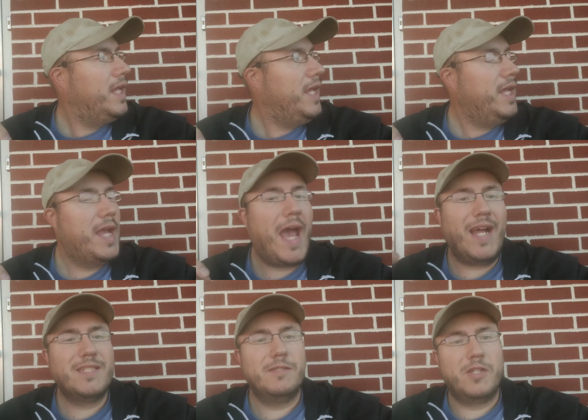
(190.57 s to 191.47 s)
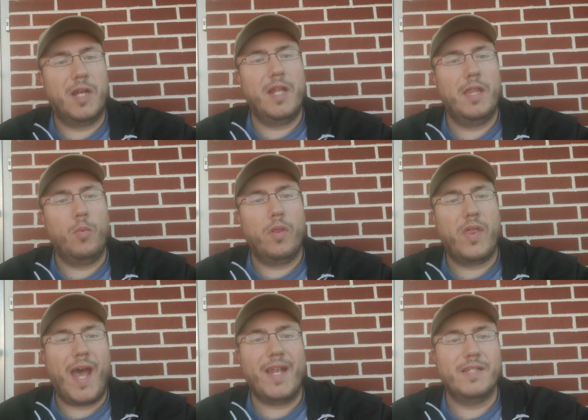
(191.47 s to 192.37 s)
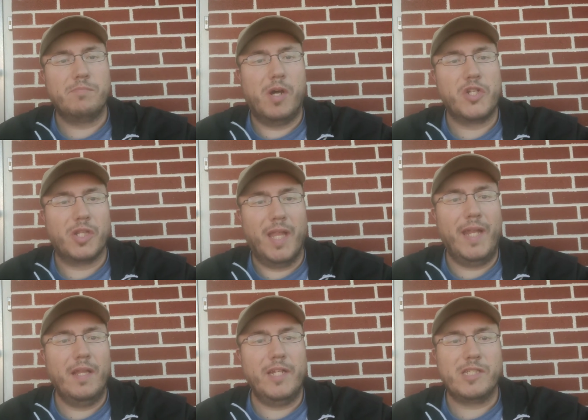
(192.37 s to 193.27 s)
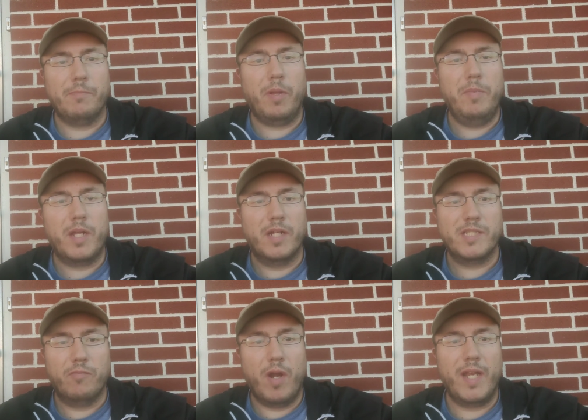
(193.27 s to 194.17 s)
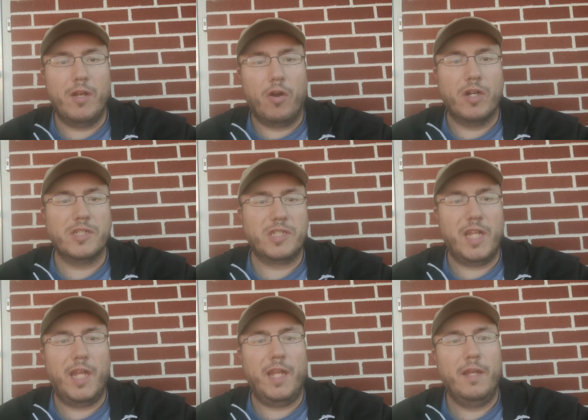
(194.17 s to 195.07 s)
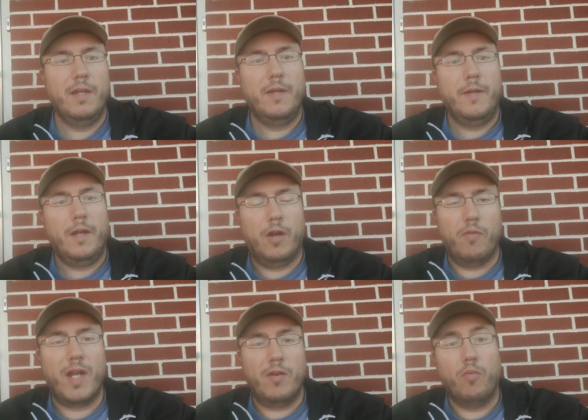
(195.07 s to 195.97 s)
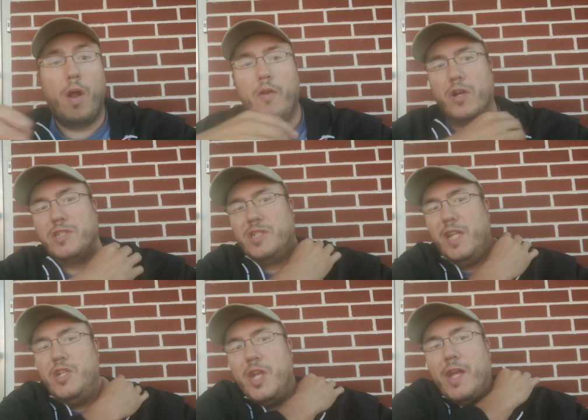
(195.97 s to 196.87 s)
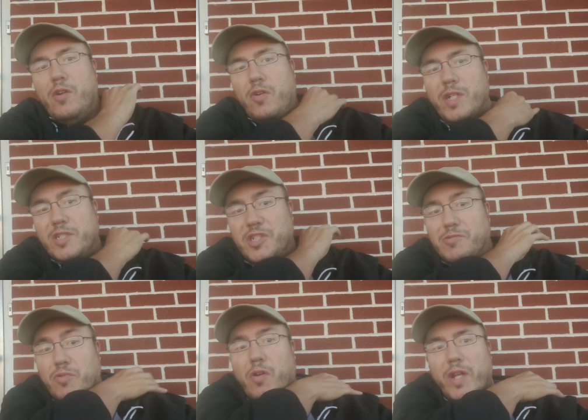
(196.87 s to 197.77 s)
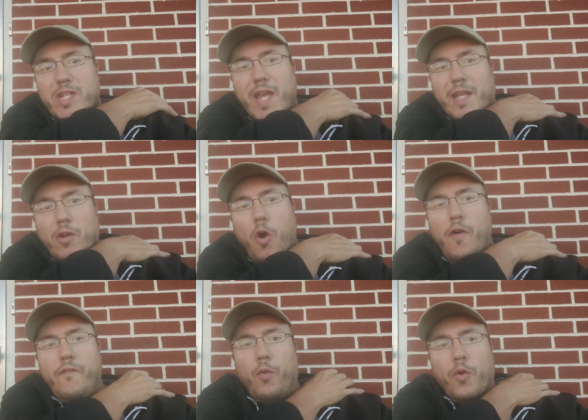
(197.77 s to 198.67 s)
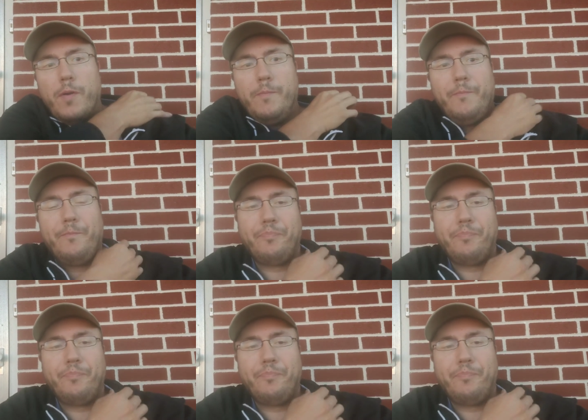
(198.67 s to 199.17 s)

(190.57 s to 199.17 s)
he hasn't done anything with that as much lately simply because the ready to RC or ready to run RC channel is just really taken off for him.